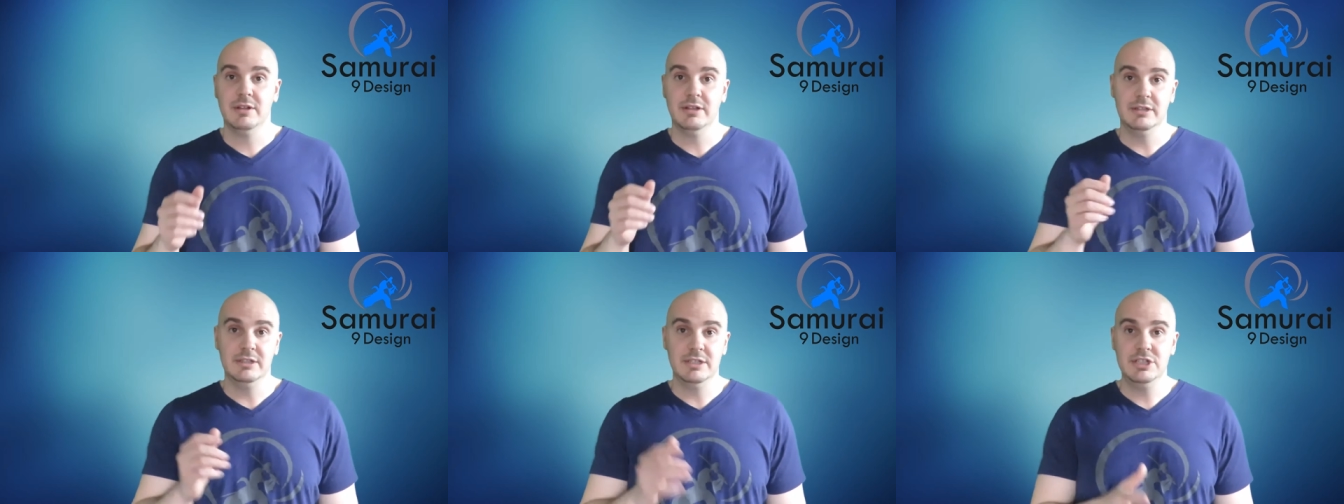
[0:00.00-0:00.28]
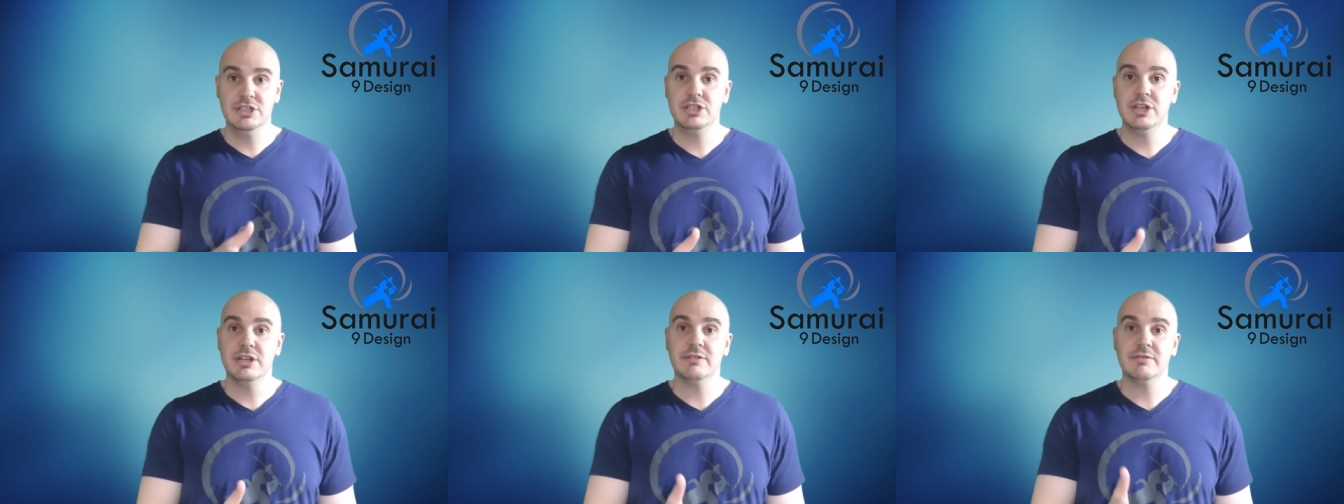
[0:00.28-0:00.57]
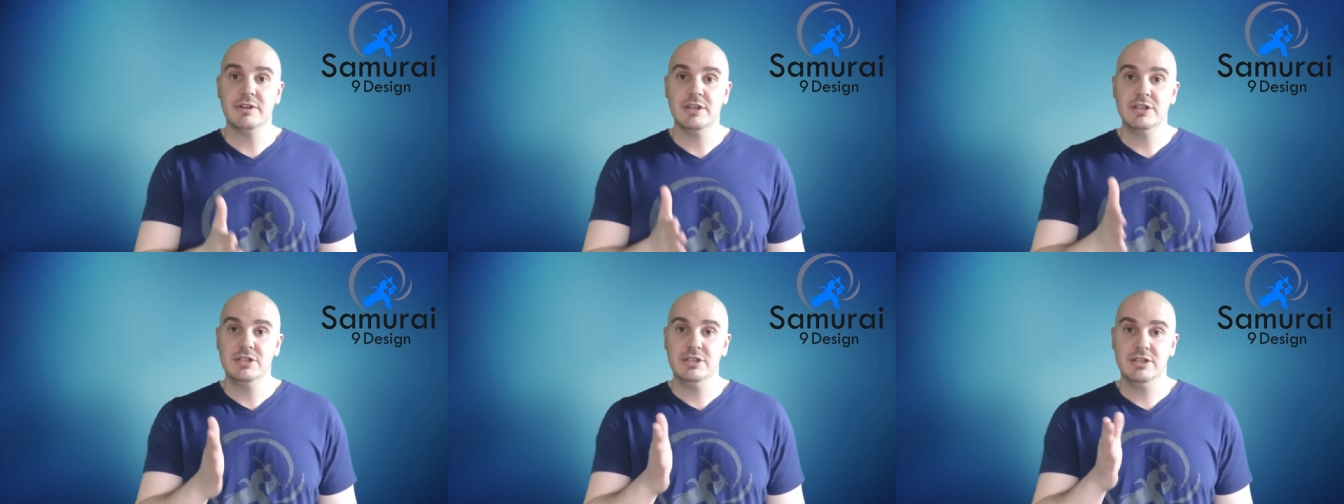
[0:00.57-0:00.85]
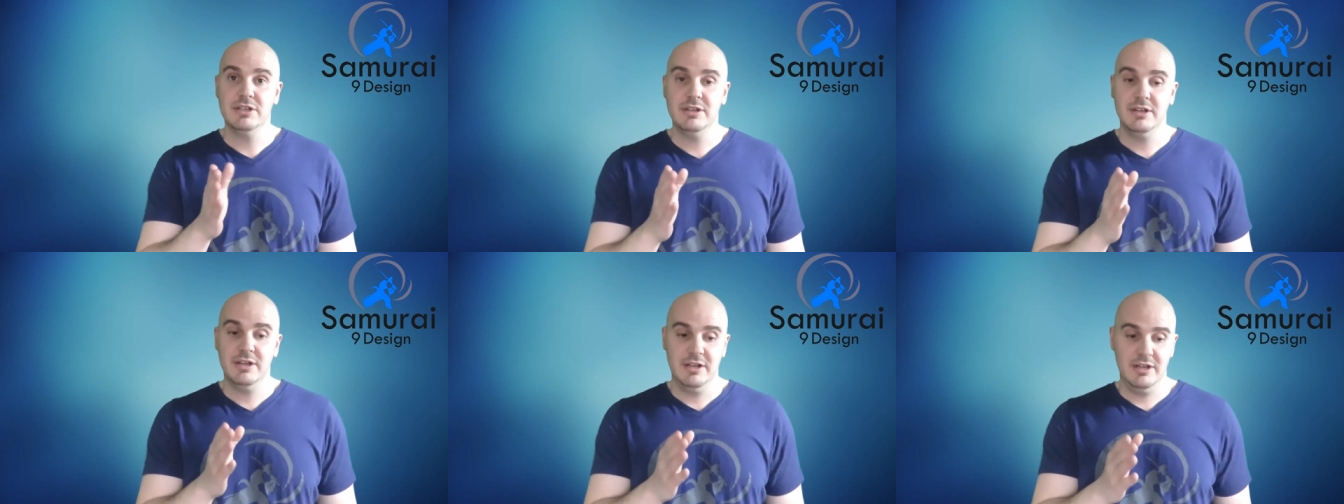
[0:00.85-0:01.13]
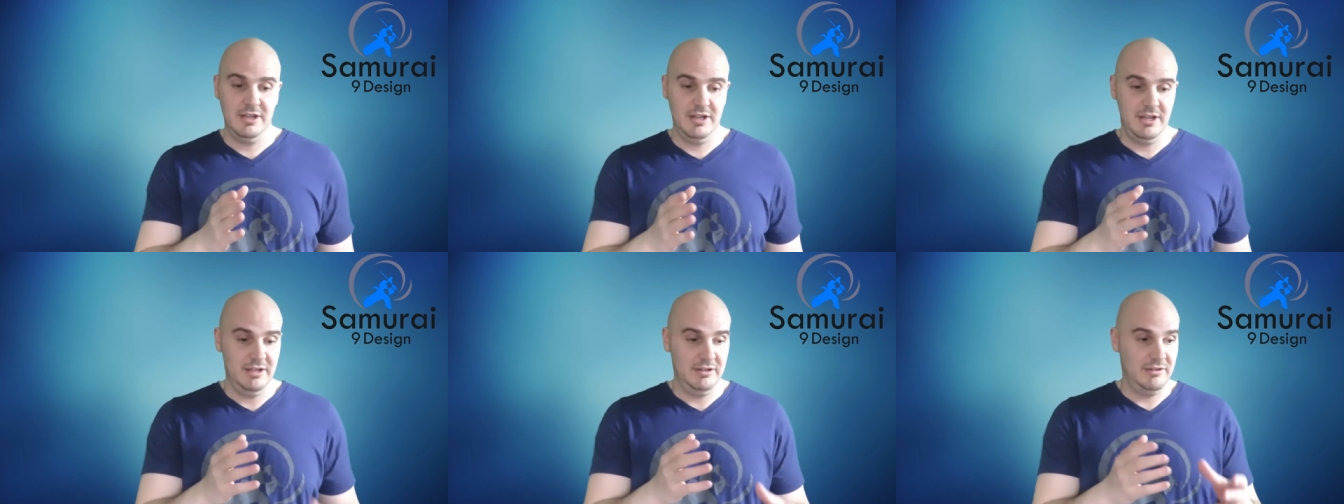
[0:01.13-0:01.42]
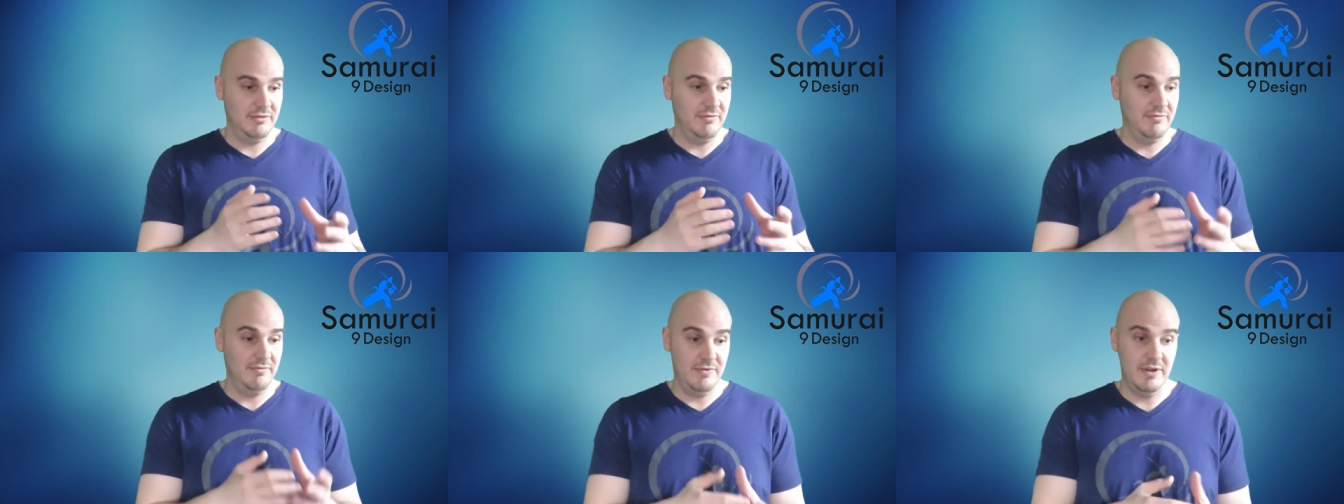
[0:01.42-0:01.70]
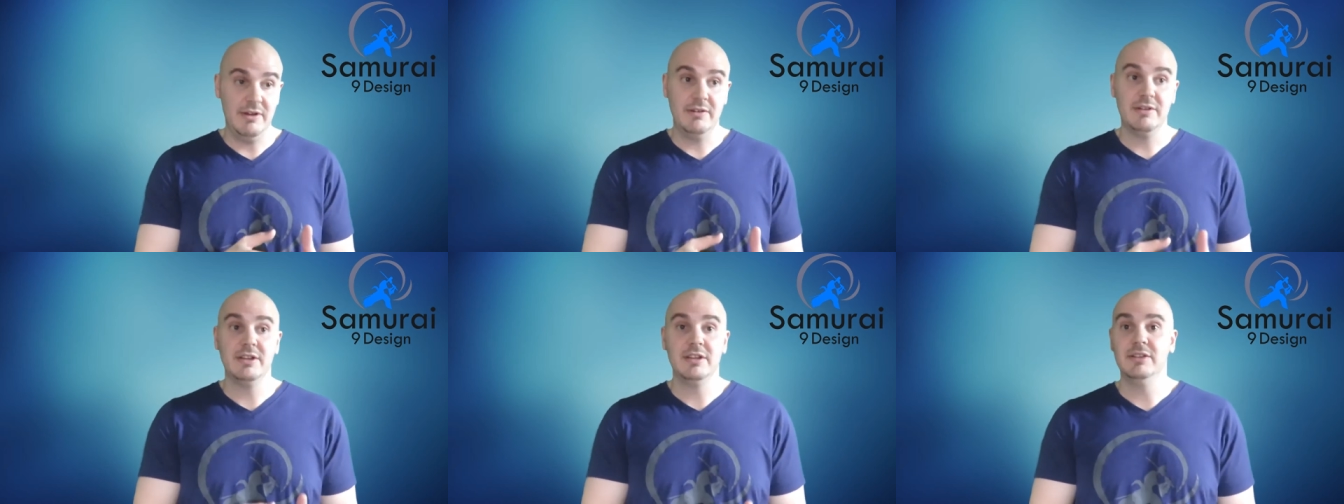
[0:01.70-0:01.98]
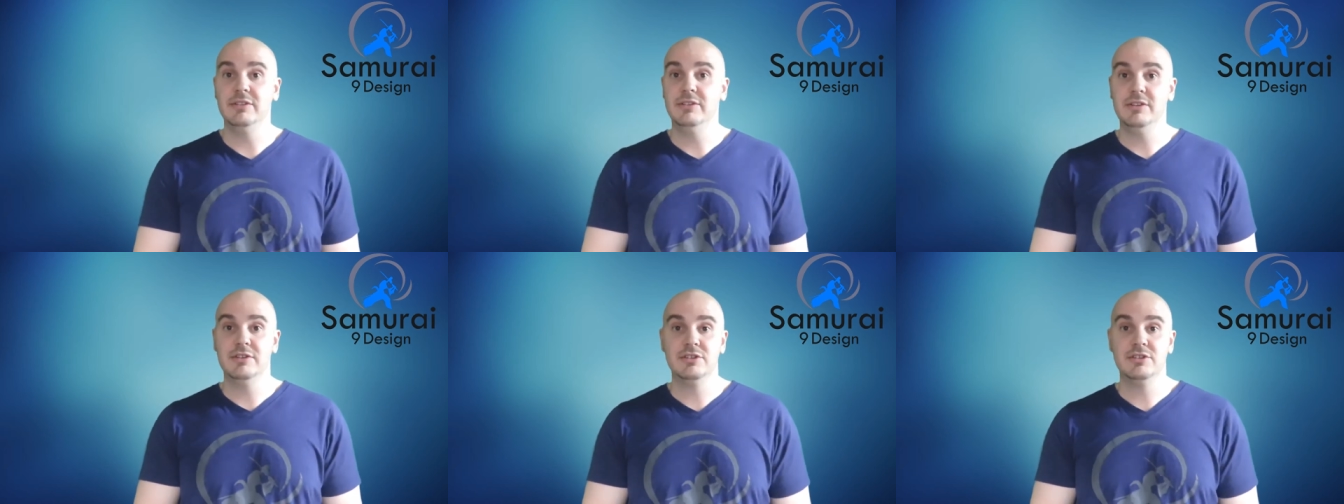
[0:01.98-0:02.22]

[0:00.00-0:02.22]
Lead generation, it's very easy